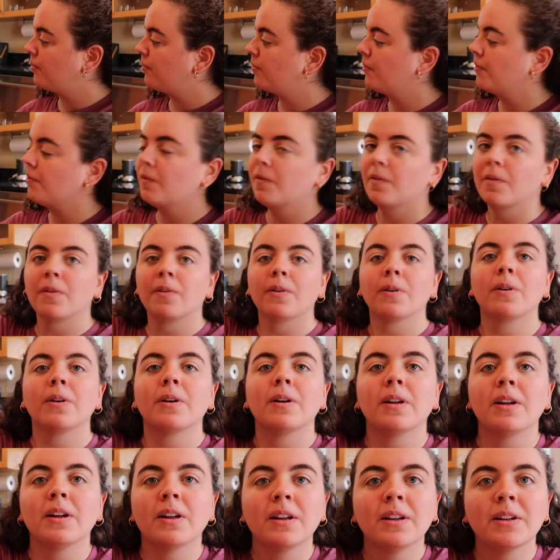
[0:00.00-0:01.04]

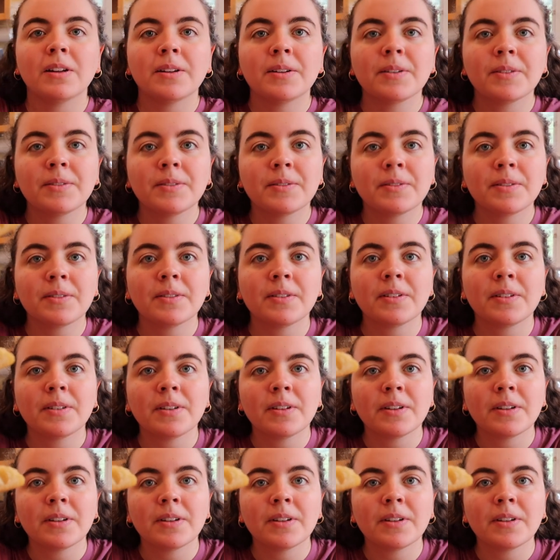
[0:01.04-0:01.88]
No one is speaking in this clip.